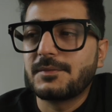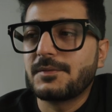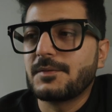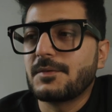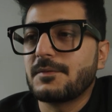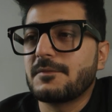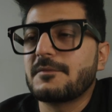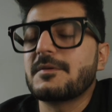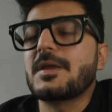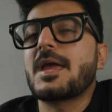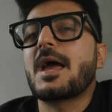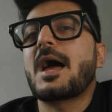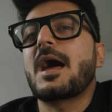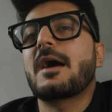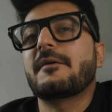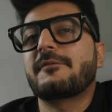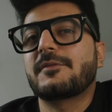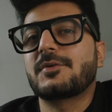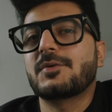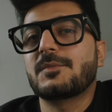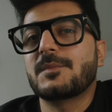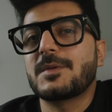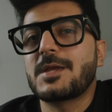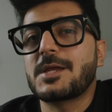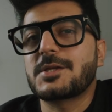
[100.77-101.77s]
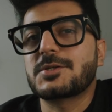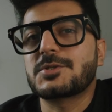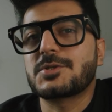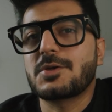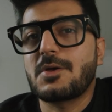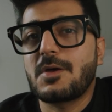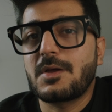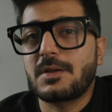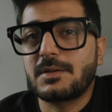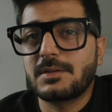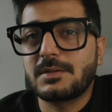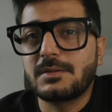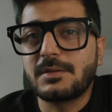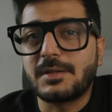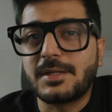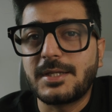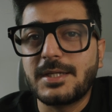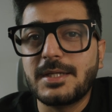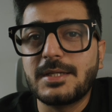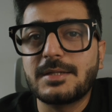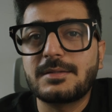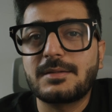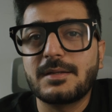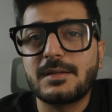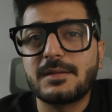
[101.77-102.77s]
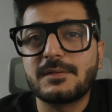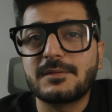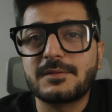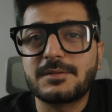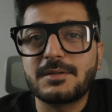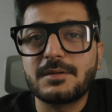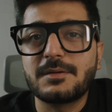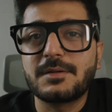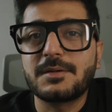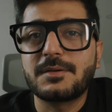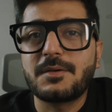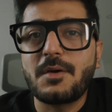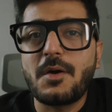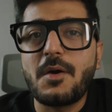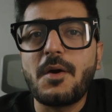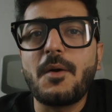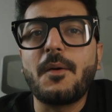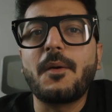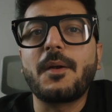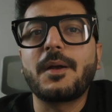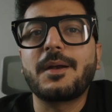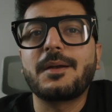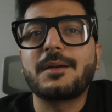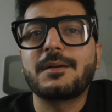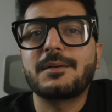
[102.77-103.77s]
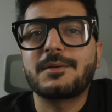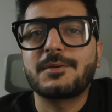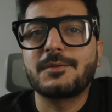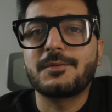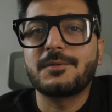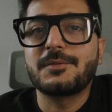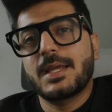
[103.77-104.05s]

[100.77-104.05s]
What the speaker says: so we have to make sure the heat is turned on.